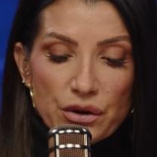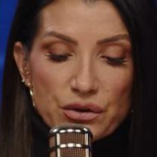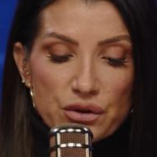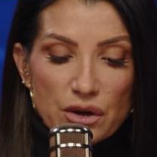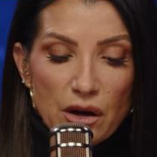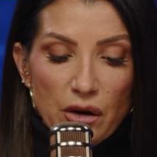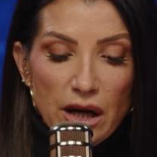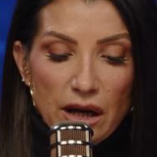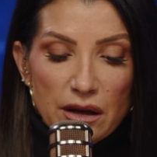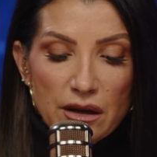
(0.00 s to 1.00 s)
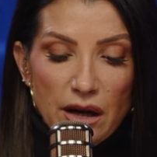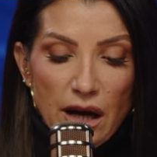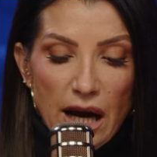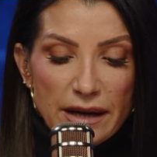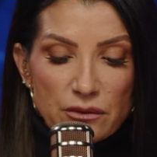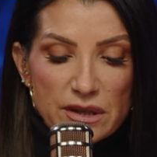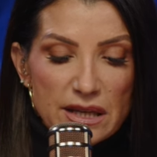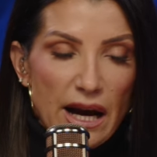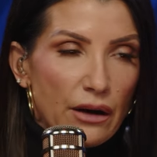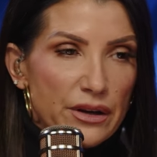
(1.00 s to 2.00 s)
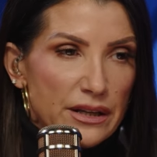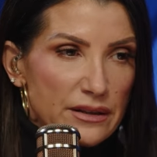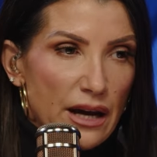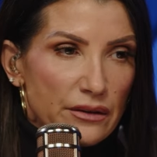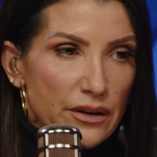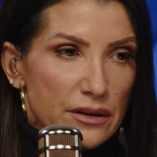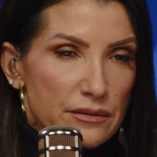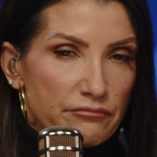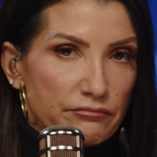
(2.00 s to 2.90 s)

So uh, I don't see how he gets out of this.